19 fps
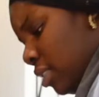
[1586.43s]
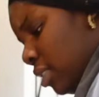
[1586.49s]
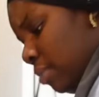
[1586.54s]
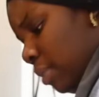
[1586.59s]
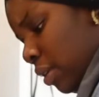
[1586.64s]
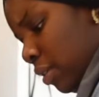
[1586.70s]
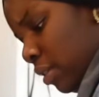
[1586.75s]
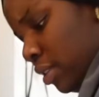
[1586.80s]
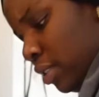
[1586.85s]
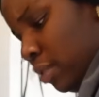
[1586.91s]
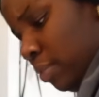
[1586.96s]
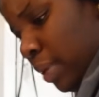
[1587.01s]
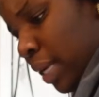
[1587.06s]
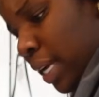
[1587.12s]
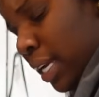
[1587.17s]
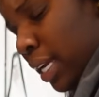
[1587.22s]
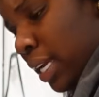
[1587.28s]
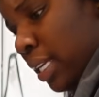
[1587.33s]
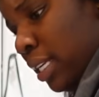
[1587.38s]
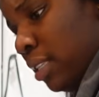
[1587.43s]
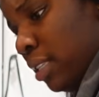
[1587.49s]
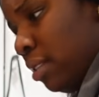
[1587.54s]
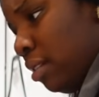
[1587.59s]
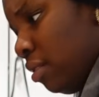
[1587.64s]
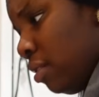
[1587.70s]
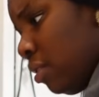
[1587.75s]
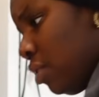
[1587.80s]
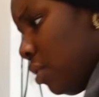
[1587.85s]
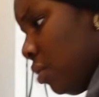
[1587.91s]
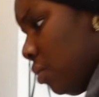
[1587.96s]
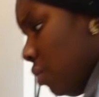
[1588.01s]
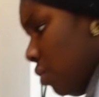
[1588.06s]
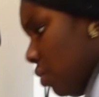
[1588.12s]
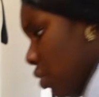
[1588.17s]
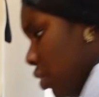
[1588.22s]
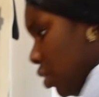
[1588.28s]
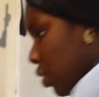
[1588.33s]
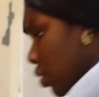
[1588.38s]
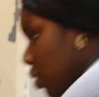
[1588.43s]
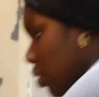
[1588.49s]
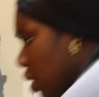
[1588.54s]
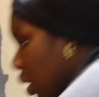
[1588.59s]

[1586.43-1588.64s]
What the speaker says: to be on display. Yeah, these are gorgeous.